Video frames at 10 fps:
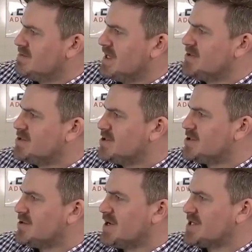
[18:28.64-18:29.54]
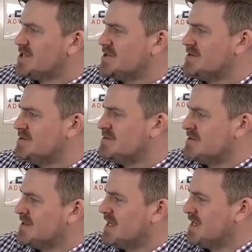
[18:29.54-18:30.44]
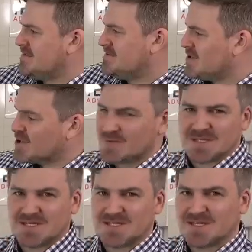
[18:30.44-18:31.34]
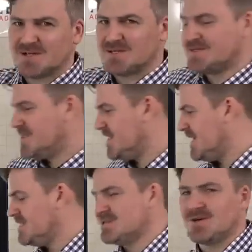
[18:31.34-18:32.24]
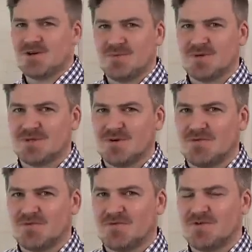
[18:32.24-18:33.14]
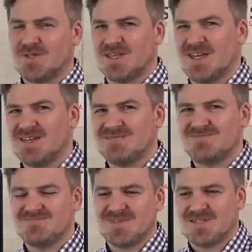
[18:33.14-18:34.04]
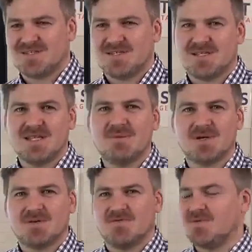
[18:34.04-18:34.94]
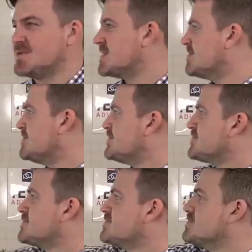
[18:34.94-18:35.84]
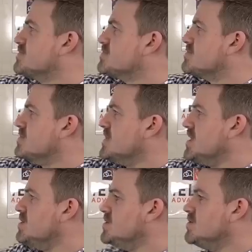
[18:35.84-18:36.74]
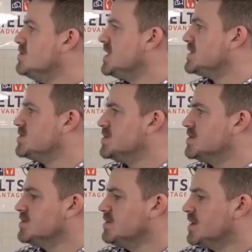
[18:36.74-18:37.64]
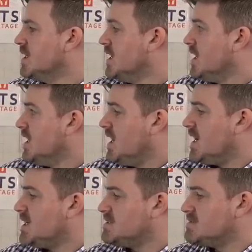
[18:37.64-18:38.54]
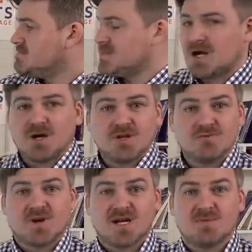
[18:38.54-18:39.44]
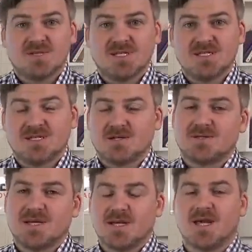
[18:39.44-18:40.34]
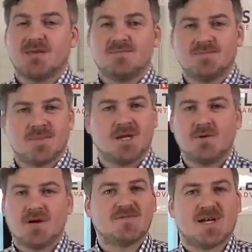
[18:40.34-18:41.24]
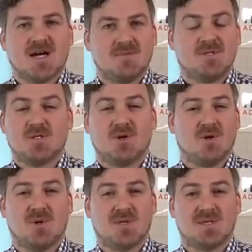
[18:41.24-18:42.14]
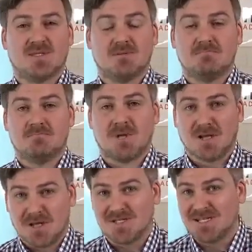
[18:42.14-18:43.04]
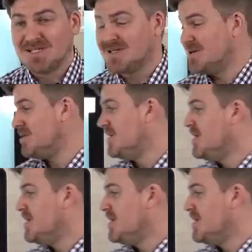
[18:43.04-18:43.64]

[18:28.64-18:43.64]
introduce the question, and then talk about the details, and then talk about the overview at the end, it's a little bit confusing. So that's what you do. And how do you write about details? Again, I don't have time to talk about this in a lot of detail,